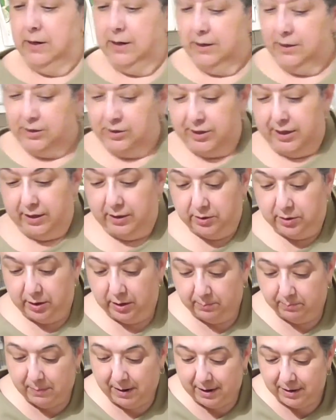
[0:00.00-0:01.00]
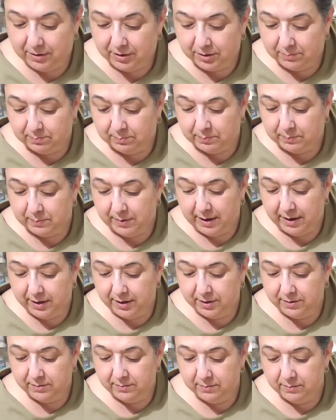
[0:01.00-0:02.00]
Just take a bite of the
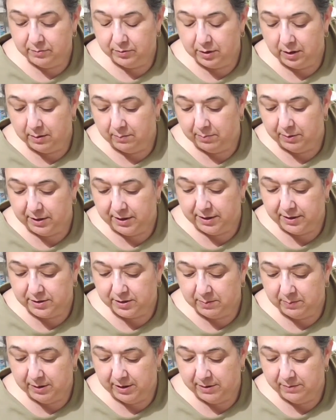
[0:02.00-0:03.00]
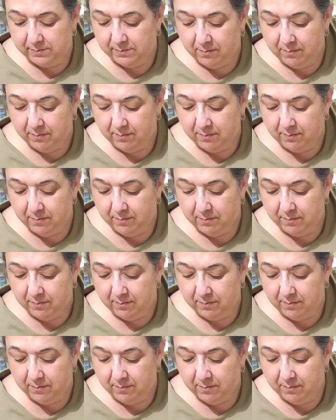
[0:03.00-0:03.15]
bacon, the beans, I mean.